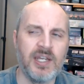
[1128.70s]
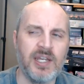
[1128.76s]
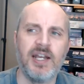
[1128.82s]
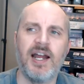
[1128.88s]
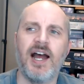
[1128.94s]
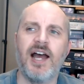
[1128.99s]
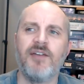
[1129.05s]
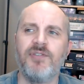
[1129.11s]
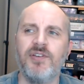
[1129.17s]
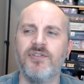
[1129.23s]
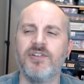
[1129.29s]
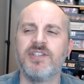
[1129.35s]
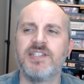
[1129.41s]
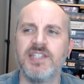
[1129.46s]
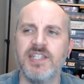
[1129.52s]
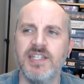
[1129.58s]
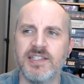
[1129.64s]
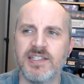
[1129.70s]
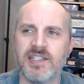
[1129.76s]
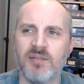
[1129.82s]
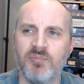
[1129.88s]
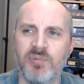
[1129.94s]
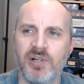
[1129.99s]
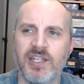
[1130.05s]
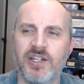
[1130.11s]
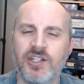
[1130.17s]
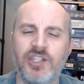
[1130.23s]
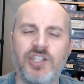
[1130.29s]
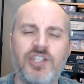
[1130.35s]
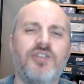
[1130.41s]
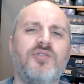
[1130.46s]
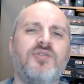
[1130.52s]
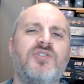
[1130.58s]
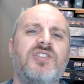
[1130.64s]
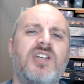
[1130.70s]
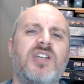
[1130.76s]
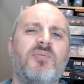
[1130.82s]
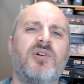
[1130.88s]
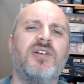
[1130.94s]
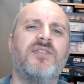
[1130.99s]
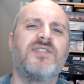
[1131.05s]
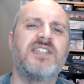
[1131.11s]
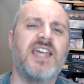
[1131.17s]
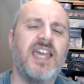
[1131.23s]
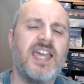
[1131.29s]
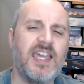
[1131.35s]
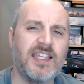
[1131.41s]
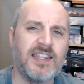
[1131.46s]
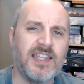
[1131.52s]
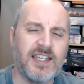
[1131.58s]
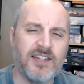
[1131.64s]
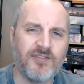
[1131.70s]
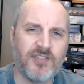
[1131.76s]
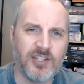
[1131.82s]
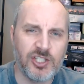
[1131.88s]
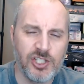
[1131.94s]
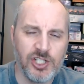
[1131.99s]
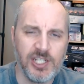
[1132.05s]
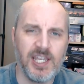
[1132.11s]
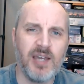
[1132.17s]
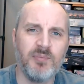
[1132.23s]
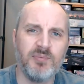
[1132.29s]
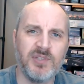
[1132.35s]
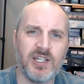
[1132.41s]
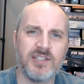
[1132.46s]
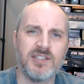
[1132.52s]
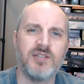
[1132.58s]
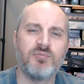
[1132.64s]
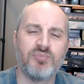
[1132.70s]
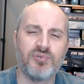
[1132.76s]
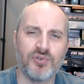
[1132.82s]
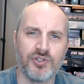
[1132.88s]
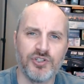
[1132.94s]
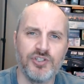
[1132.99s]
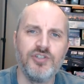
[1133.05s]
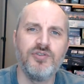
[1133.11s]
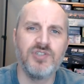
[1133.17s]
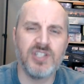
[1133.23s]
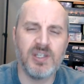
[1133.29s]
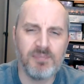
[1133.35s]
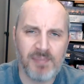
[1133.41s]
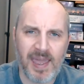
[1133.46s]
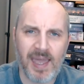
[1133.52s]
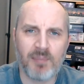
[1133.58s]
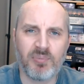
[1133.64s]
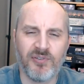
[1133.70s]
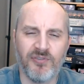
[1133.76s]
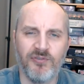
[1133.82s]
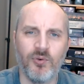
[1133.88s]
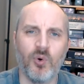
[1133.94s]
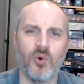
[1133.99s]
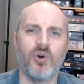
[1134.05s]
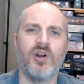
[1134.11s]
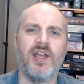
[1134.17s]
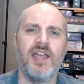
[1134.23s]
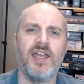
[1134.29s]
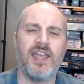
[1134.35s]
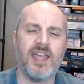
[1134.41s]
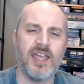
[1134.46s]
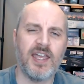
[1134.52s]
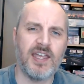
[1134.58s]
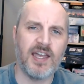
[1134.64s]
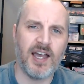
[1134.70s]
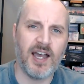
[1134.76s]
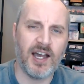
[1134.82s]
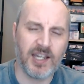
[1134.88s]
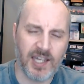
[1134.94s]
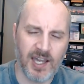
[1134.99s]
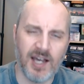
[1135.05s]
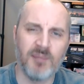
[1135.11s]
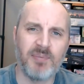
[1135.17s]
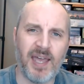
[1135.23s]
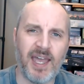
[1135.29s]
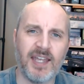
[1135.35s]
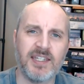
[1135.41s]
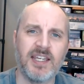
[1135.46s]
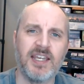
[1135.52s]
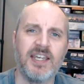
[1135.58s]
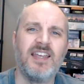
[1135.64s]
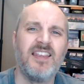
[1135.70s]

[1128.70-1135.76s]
I've even seen somebody accuse someone of saying that if a GM doesn't produce a map for a combat,